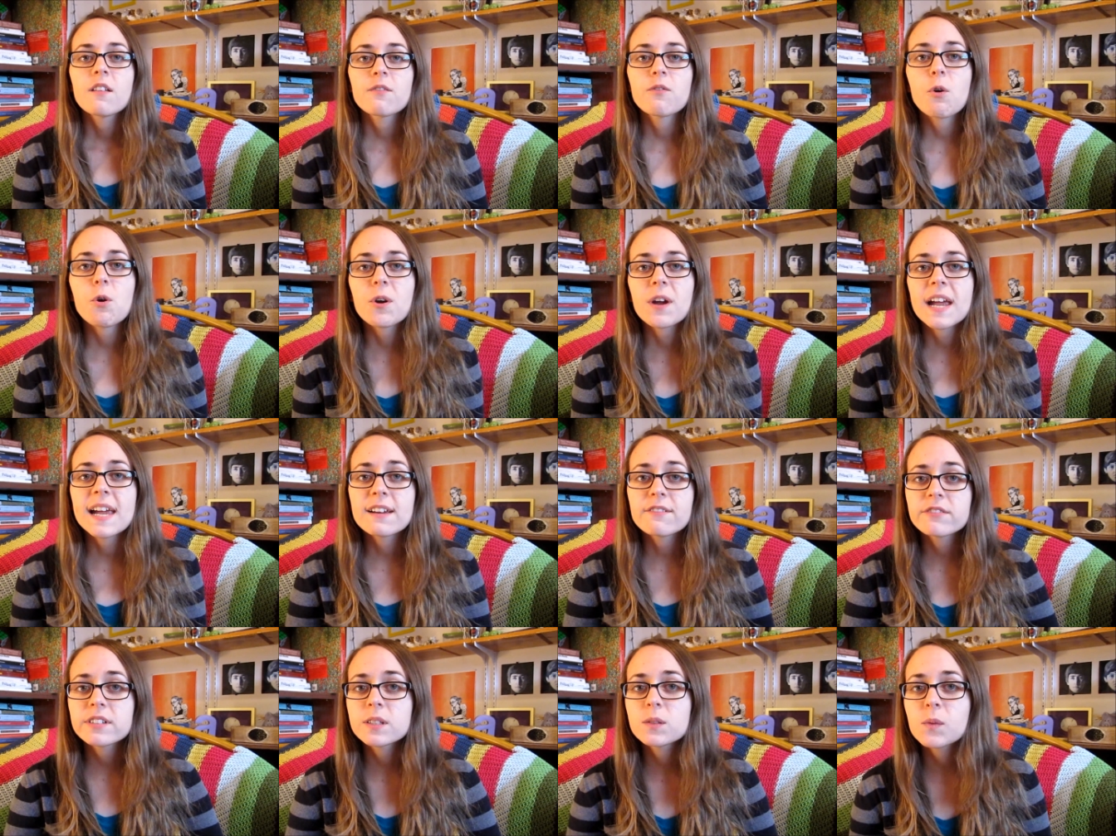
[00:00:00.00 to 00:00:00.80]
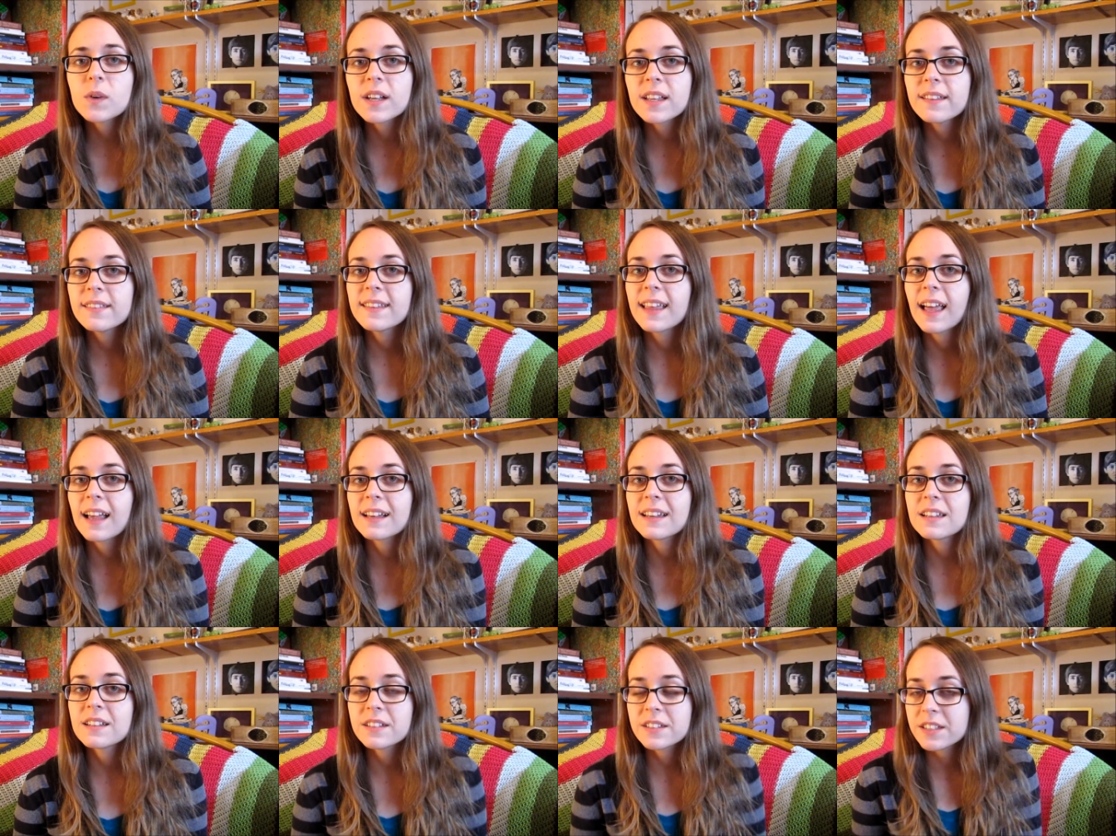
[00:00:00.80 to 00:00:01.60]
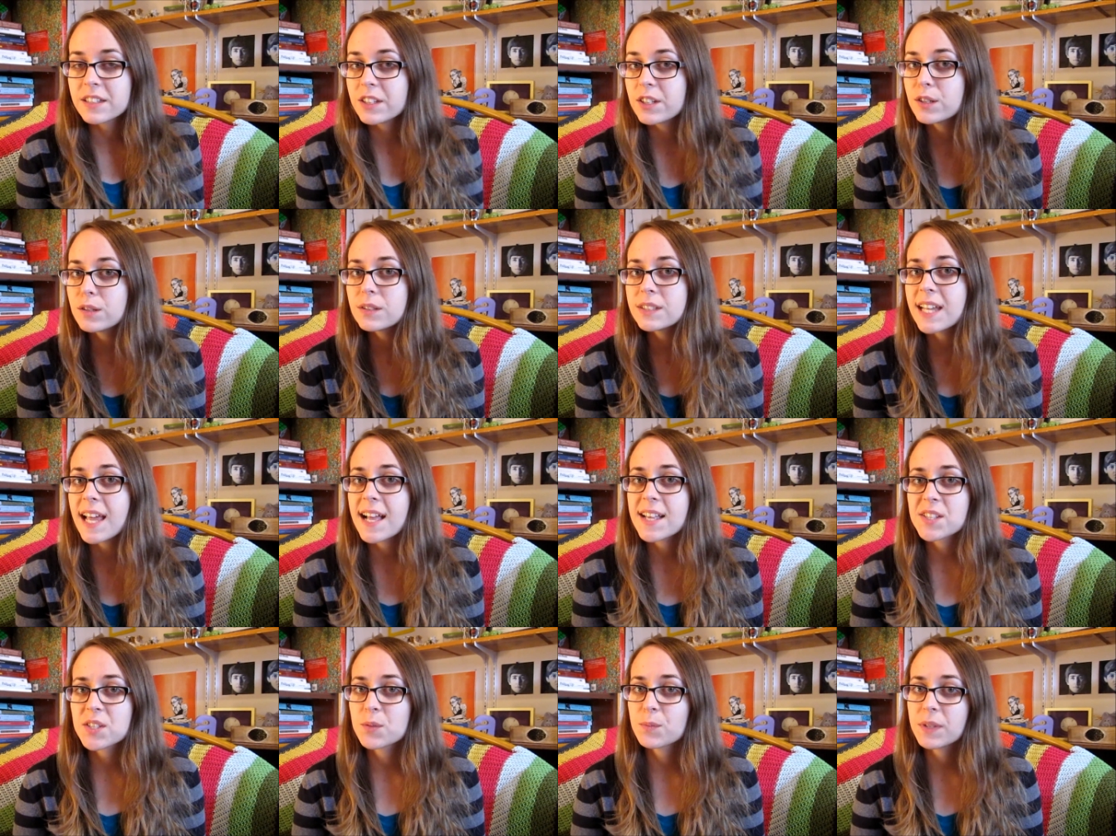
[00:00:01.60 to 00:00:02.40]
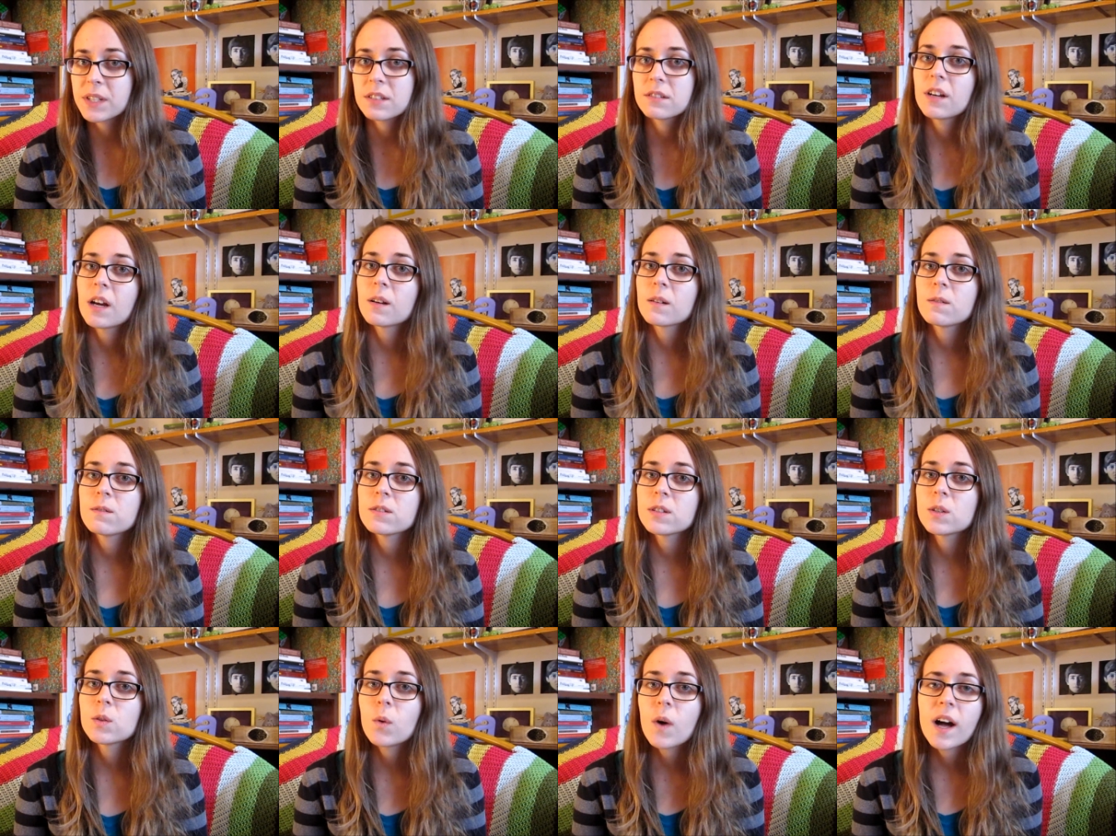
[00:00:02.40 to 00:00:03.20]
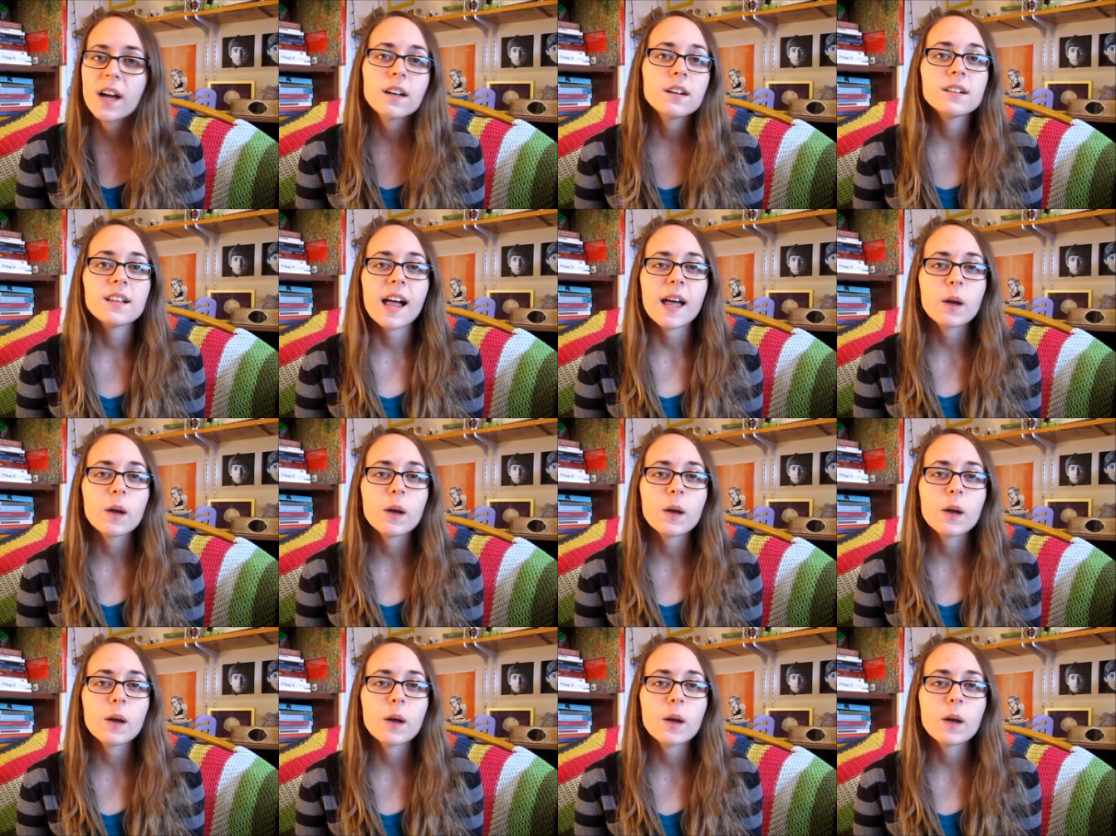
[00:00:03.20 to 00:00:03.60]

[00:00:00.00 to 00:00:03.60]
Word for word: For everyone that is new and hasn't been around for a while,